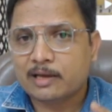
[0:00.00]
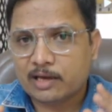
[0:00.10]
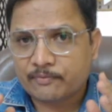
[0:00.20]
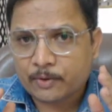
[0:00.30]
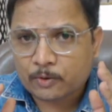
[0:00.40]

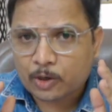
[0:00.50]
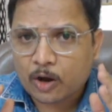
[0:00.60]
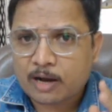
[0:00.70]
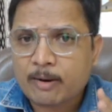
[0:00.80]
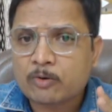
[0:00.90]
If you
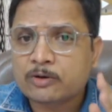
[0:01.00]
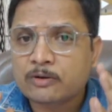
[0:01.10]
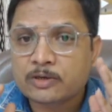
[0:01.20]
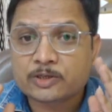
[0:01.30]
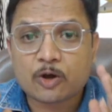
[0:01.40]
talk about
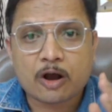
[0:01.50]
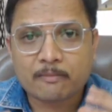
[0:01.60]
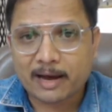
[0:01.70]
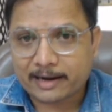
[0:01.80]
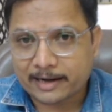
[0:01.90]
stock
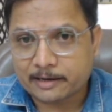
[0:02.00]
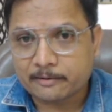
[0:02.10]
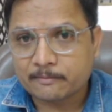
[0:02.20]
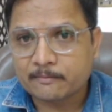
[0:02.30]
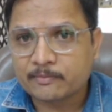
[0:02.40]
market,
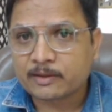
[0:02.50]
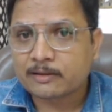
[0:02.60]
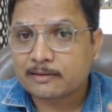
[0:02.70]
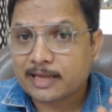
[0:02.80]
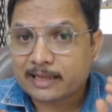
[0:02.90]

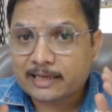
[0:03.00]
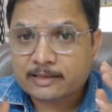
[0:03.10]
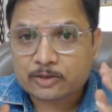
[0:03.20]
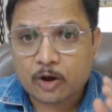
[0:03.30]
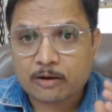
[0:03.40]
then in
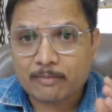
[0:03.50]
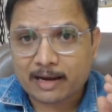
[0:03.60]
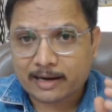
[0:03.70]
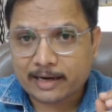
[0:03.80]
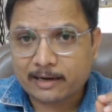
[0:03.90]
stock
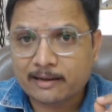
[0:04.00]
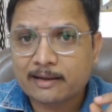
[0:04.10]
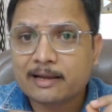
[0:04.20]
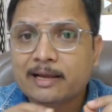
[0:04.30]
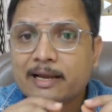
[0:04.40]
market,
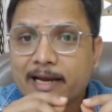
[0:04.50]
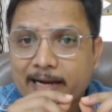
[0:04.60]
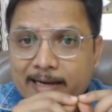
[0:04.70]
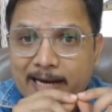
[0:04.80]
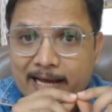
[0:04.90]

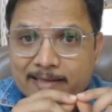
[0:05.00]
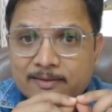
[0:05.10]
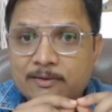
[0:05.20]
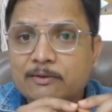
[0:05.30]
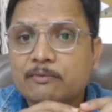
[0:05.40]

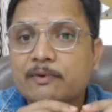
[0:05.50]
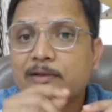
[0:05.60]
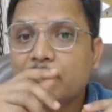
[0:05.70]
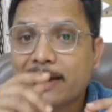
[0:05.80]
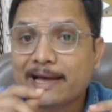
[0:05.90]
index
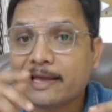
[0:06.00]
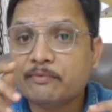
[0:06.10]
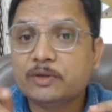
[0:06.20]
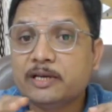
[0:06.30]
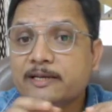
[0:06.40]
will vary
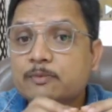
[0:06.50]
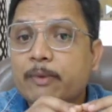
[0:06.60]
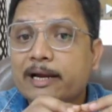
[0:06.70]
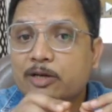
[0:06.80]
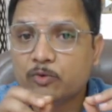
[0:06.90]
with
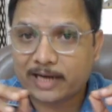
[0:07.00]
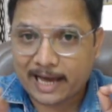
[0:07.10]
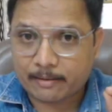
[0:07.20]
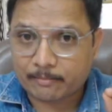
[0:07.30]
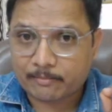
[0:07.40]
respect to
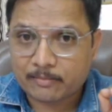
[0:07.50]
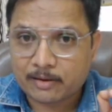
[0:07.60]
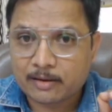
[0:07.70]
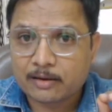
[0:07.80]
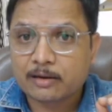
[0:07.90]
time.
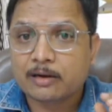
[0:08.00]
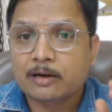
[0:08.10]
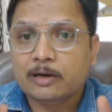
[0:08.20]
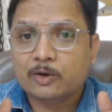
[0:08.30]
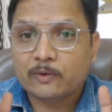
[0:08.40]

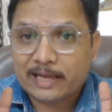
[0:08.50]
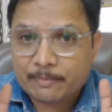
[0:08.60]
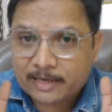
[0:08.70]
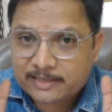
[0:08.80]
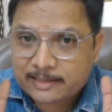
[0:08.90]
To
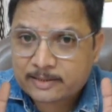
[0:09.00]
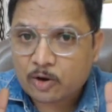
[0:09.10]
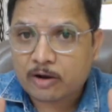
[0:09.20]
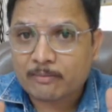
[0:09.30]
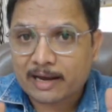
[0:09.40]
represent
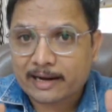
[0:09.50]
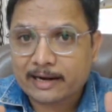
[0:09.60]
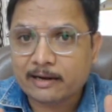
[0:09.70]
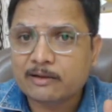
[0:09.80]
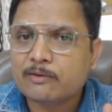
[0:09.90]
stock
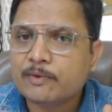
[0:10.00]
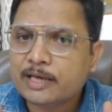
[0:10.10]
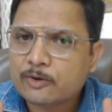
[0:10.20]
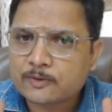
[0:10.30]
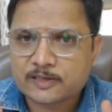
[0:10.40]
market, we
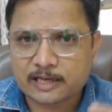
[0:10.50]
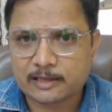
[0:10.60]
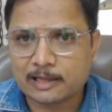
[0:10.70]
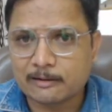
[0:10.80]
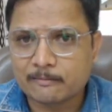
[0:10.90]
use signal.